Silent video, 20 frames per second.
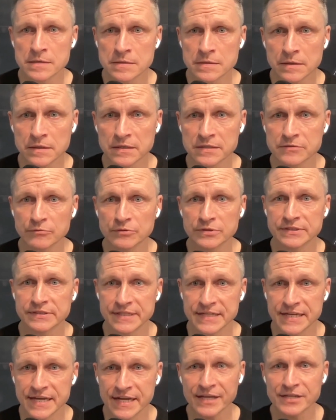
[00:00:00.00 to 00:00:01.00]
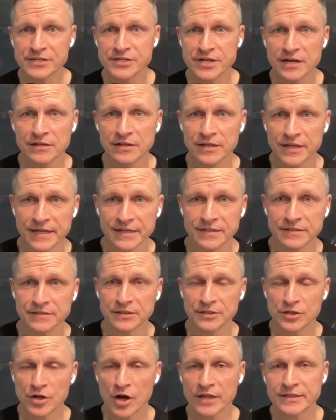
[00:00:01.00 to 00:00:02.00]
because it was the NHL
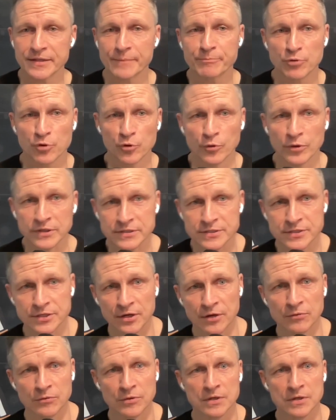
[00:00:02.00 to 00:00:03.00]
handling, not the Bruins. So